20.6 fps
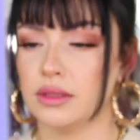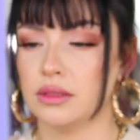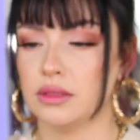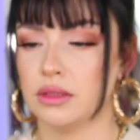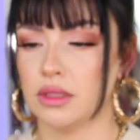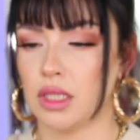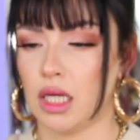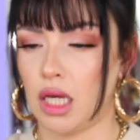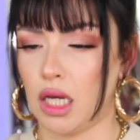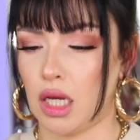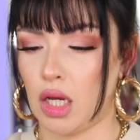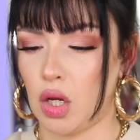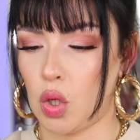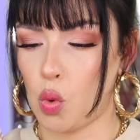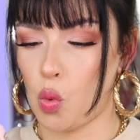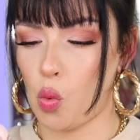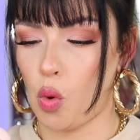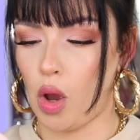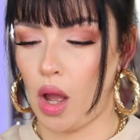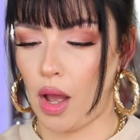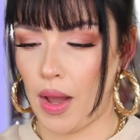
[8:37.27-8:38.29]

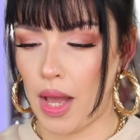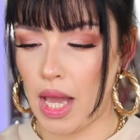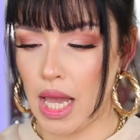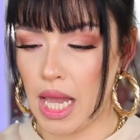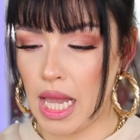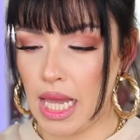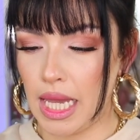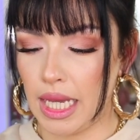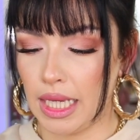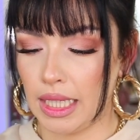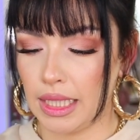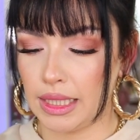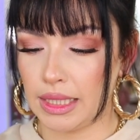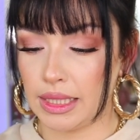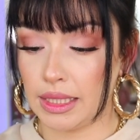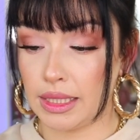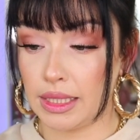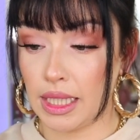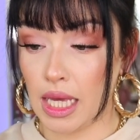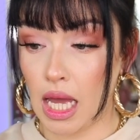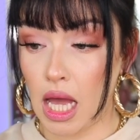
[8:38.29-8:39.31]
so
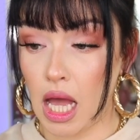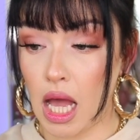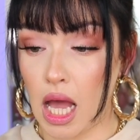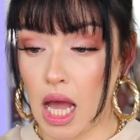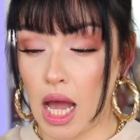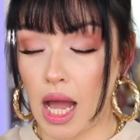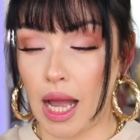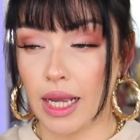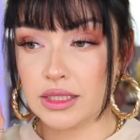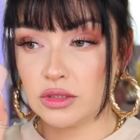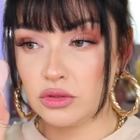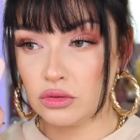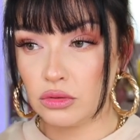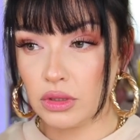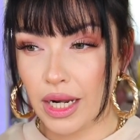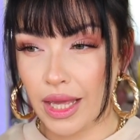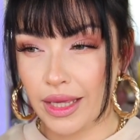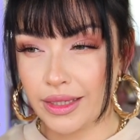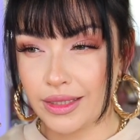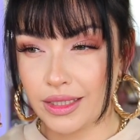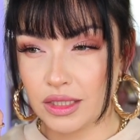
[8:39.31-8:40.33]
yeah, I do
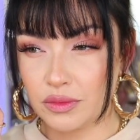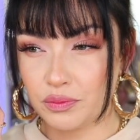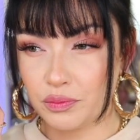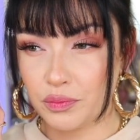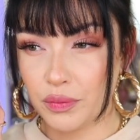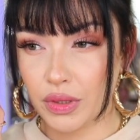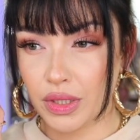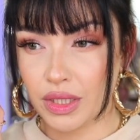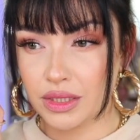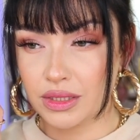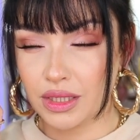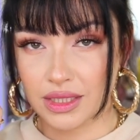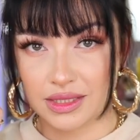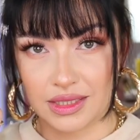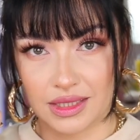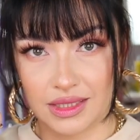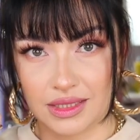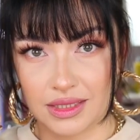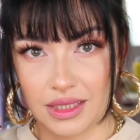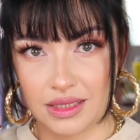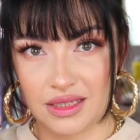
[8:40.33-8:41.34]
like it, but as
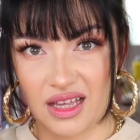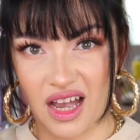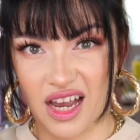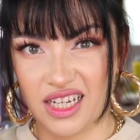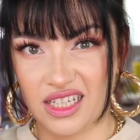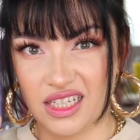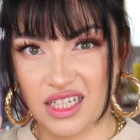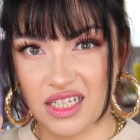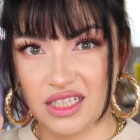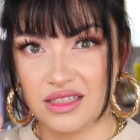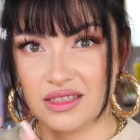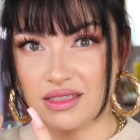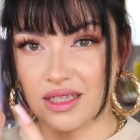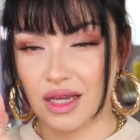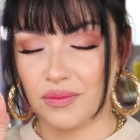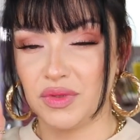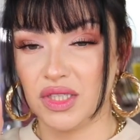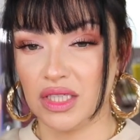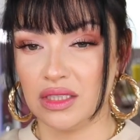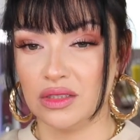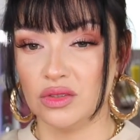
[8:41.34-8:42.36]
I said, I need
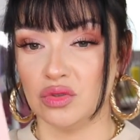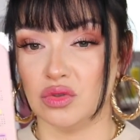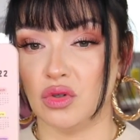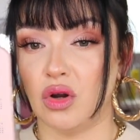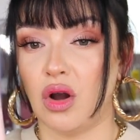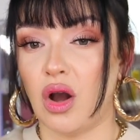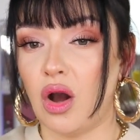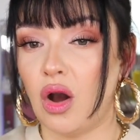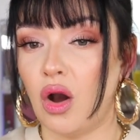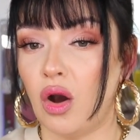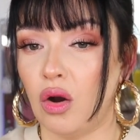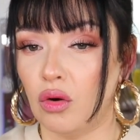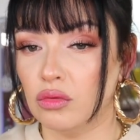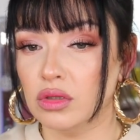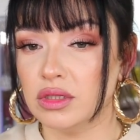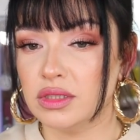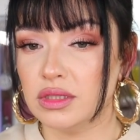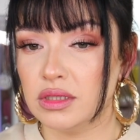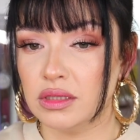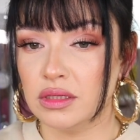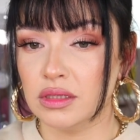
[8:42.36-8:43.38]
something to
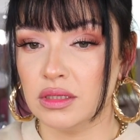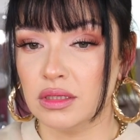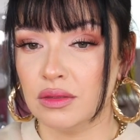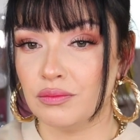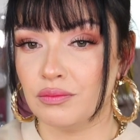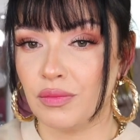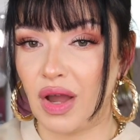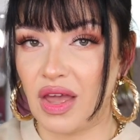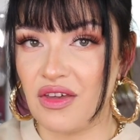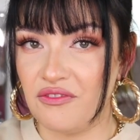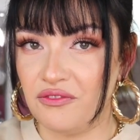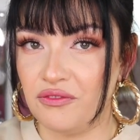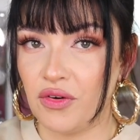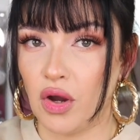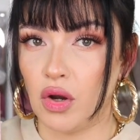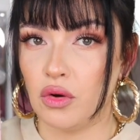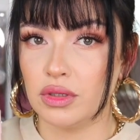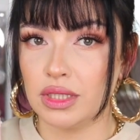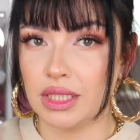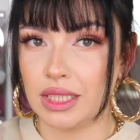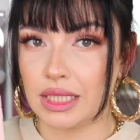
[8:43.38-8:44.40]
hold my
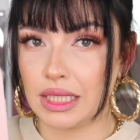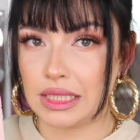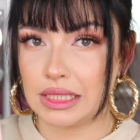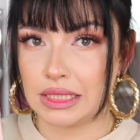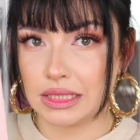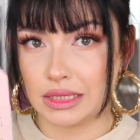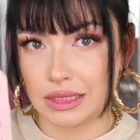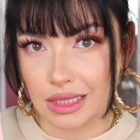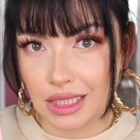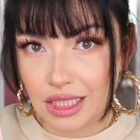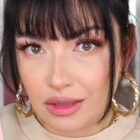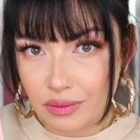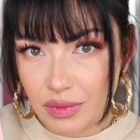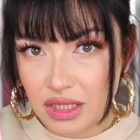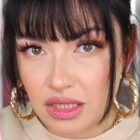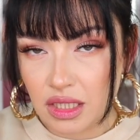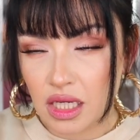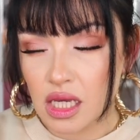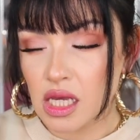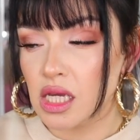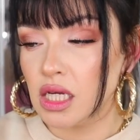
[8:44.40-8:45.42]
phone, because it's a little
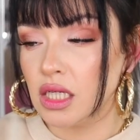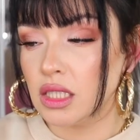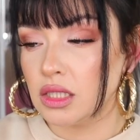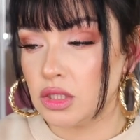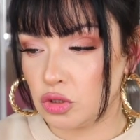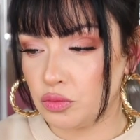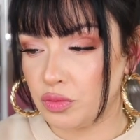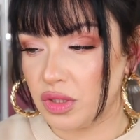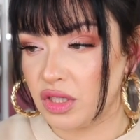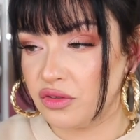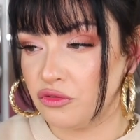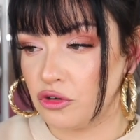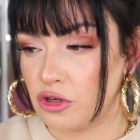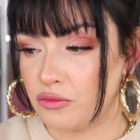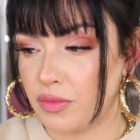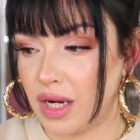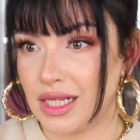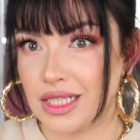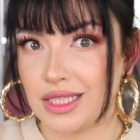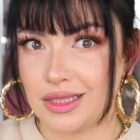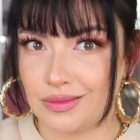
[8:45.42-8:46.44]
bit too big for
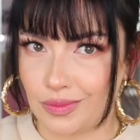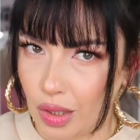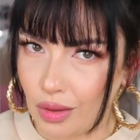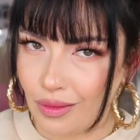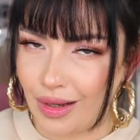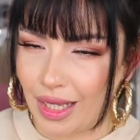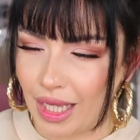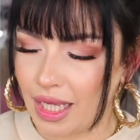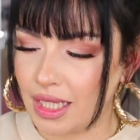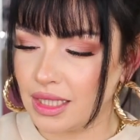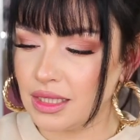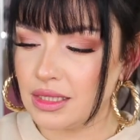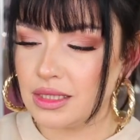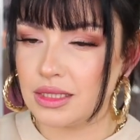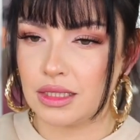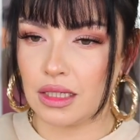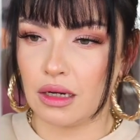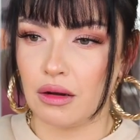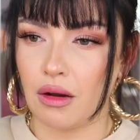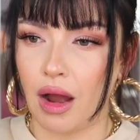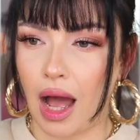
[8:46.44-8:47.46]
my small hands,
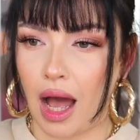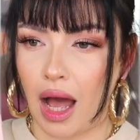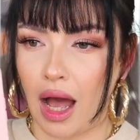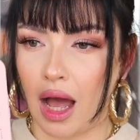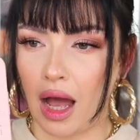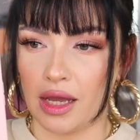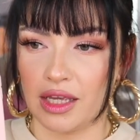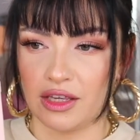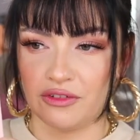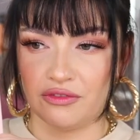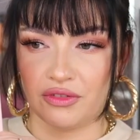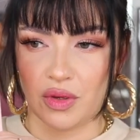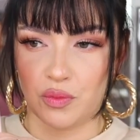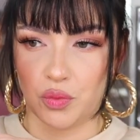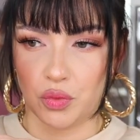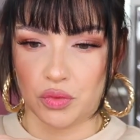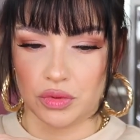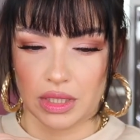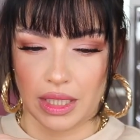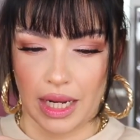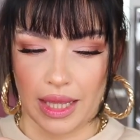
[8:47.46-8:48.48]
so if I
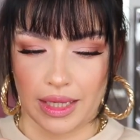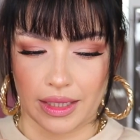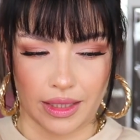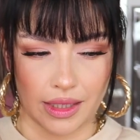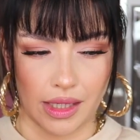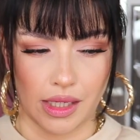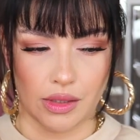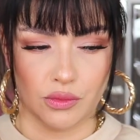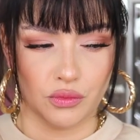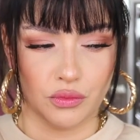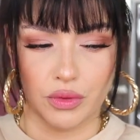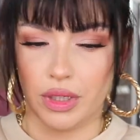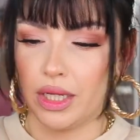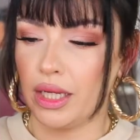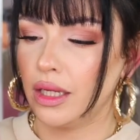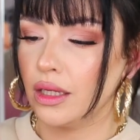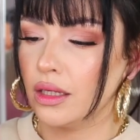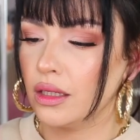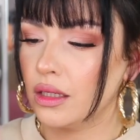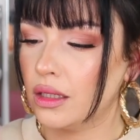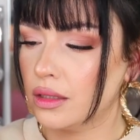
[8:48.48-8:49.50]
put like a
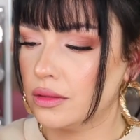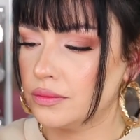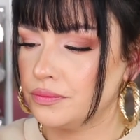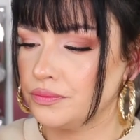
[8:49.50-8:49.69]
ring